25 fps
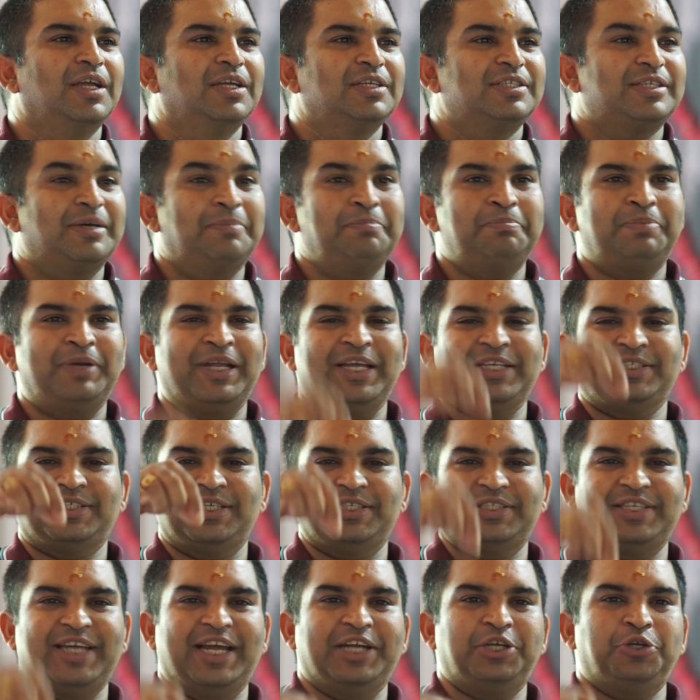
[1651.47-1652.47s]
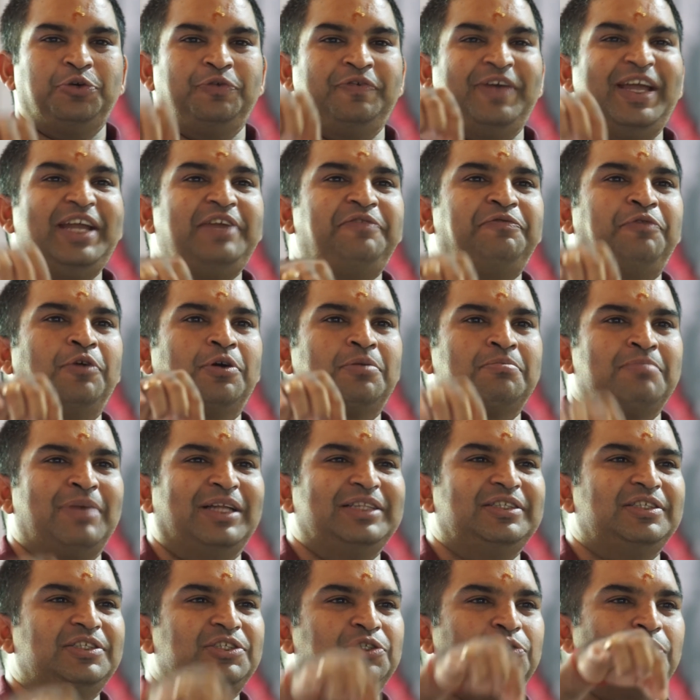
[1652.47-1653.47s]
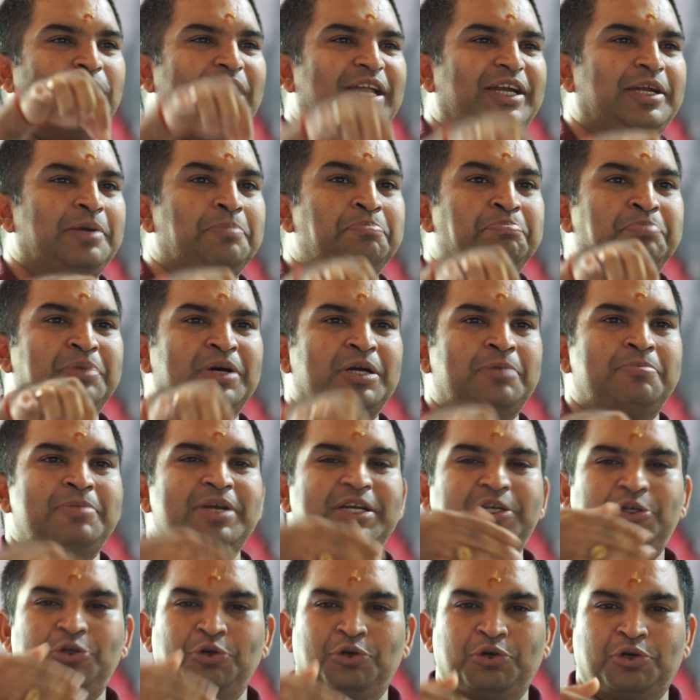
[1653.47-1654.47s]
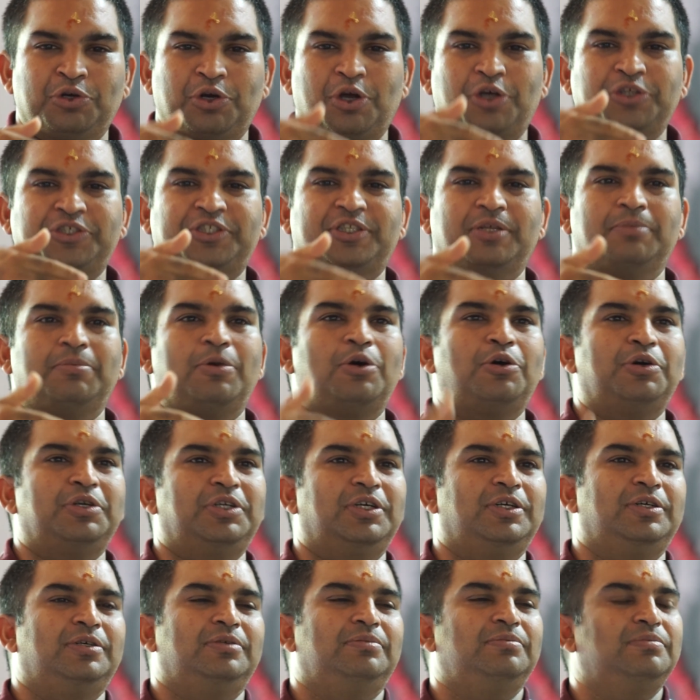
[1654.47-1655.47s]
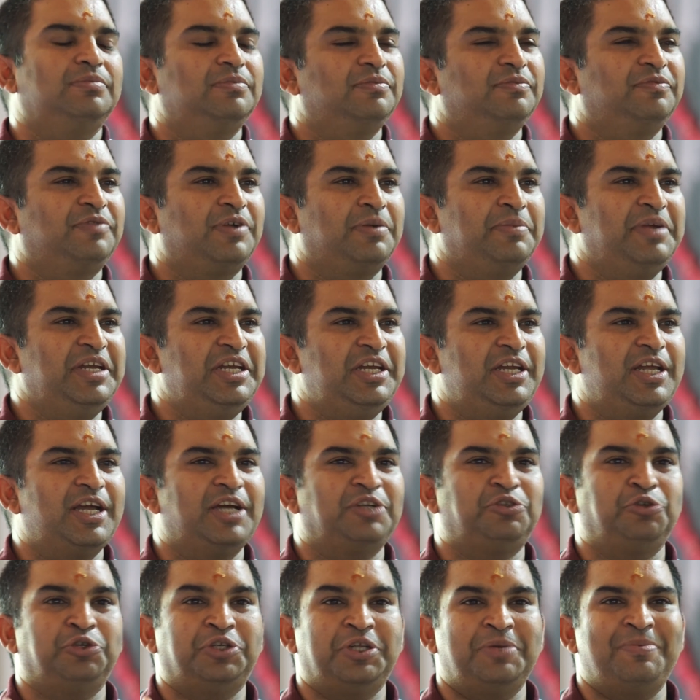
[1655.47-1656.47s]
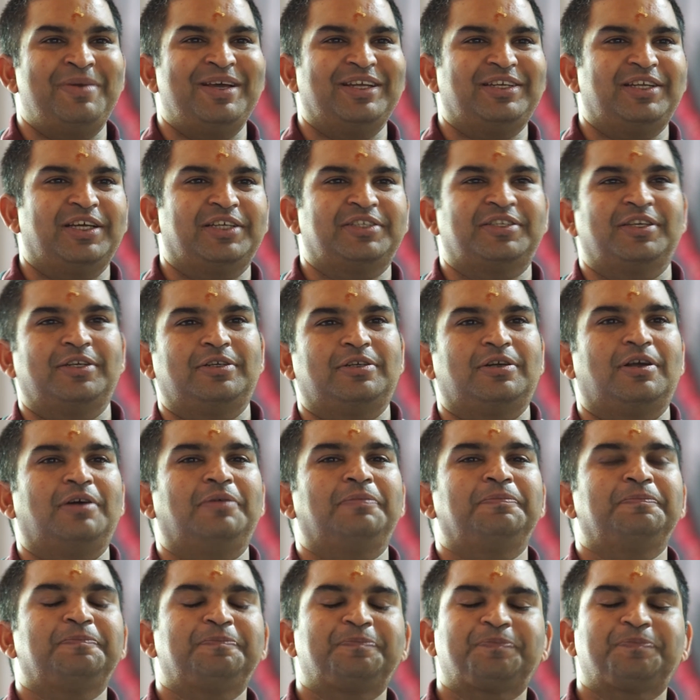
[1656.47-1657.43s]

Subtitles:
Some places he had to wait for months to get a permit to cross the border from India to Tibet, etc.